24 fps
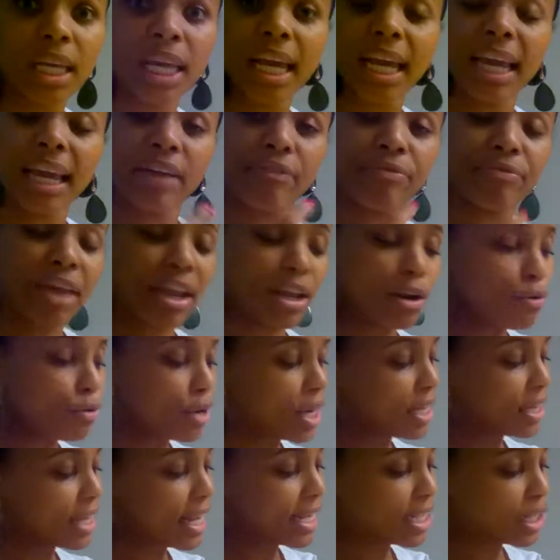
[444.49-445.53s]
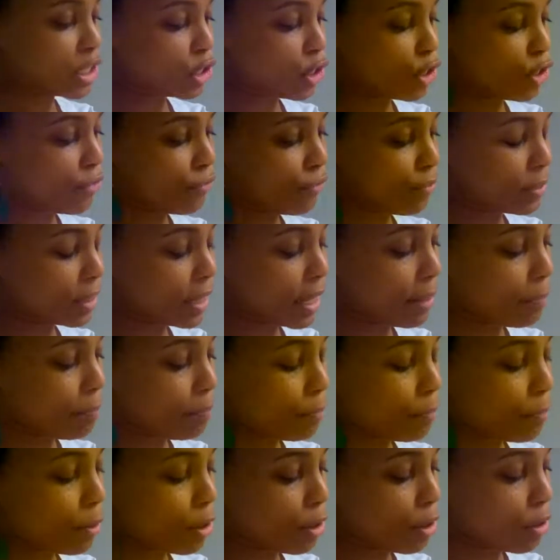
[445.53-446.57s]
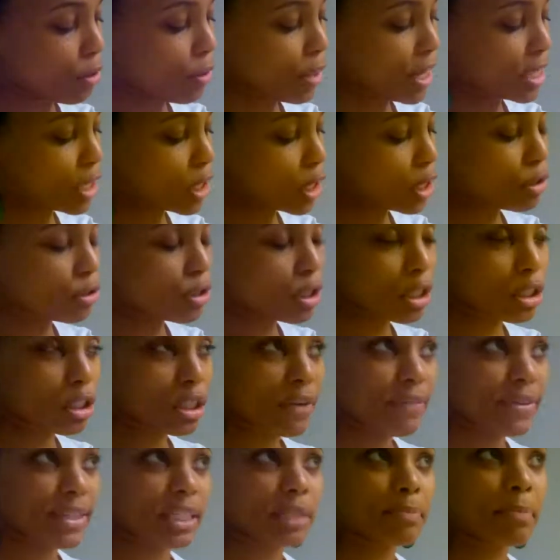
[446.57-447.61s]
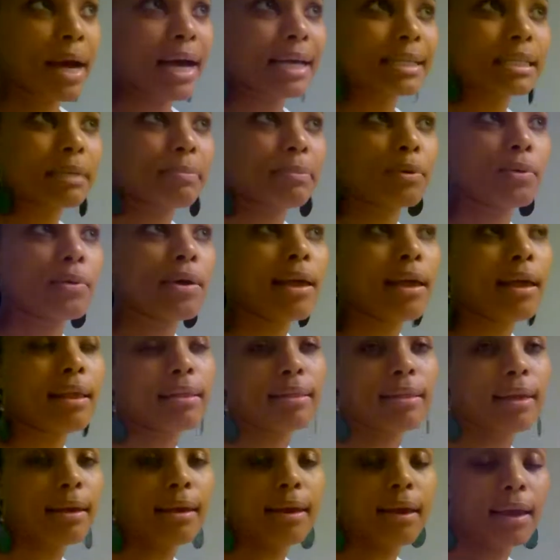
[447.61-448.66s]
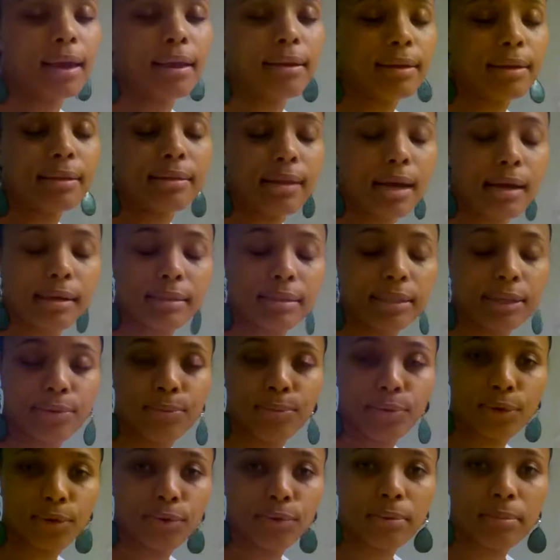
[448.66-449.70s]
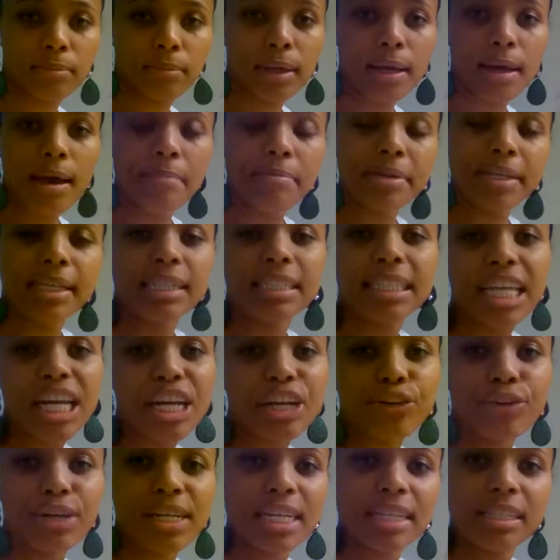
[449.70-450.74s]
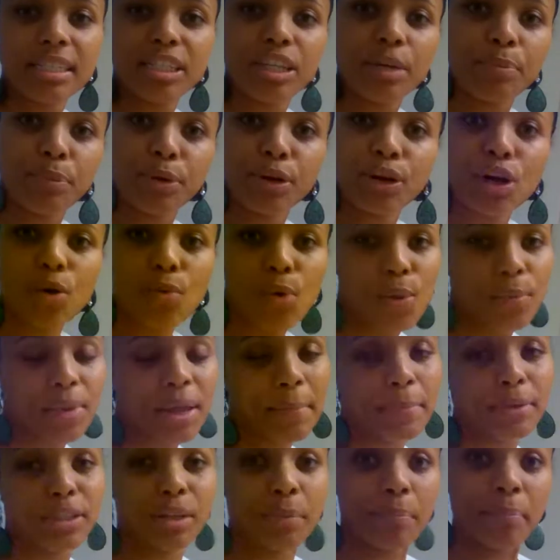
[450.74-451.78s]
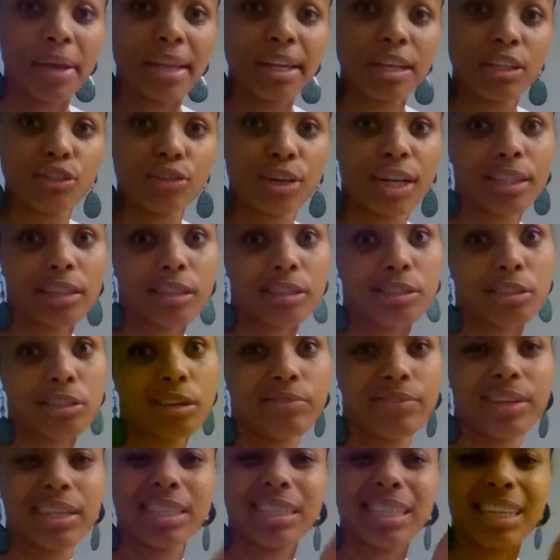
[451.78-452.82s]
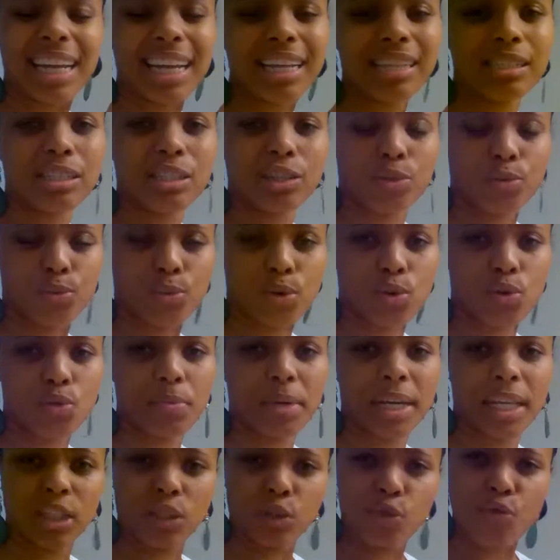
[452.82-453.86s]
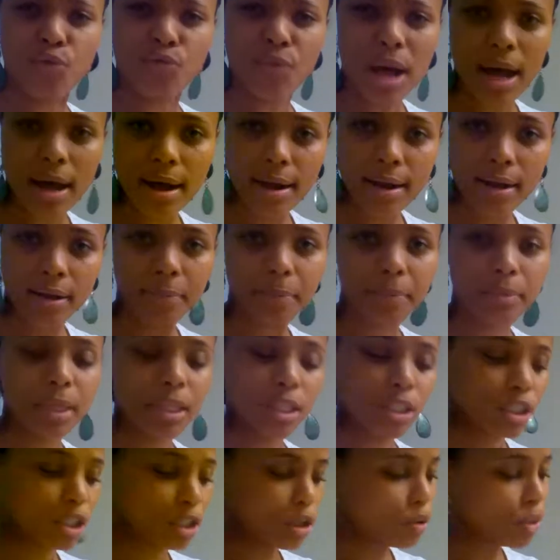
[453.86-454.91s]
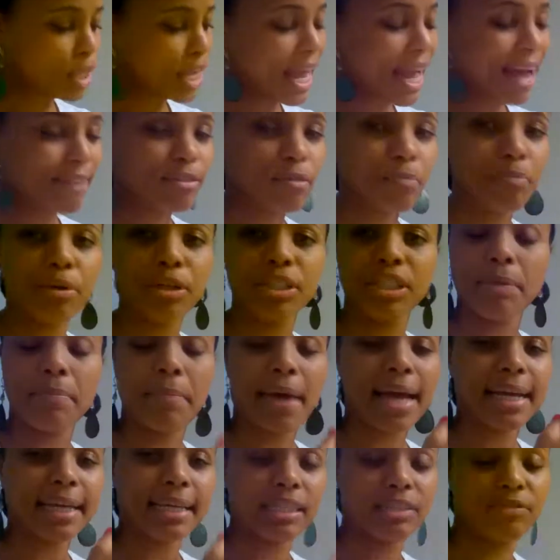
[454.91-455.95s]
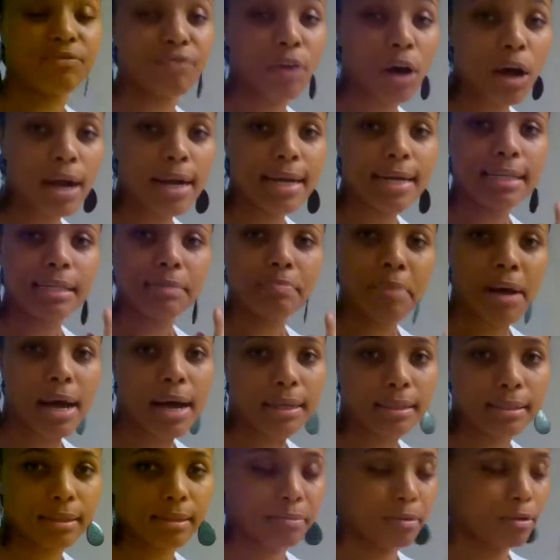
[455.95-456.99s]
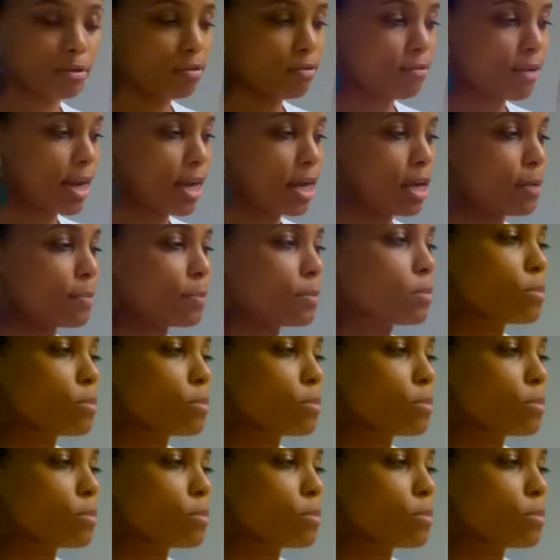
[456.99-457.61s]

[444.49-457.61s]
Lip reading: If they don't get that pearl as close to the cervix as possible, they can't detox their womb, because the ingredients in the pearl won't be able to penetrate the cervix to get into the womb. It's too far. So they have to push it back as far as possible, right?